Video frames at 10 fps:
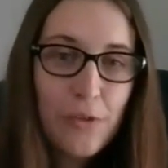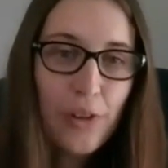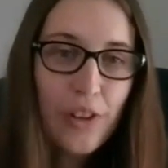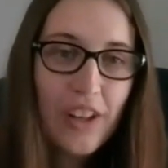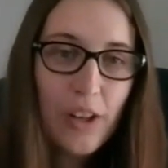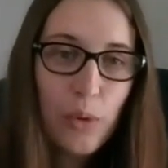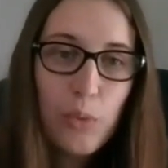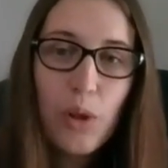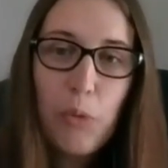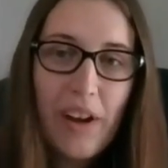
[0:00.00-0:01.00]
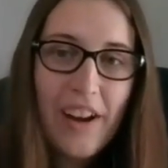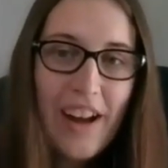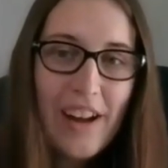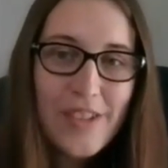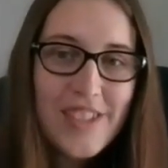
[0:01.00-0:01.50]
for a
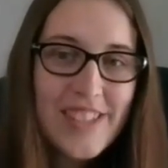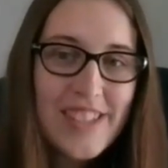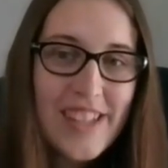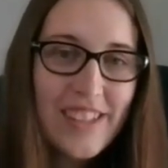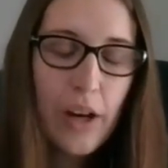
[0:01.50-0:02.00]
Webs to send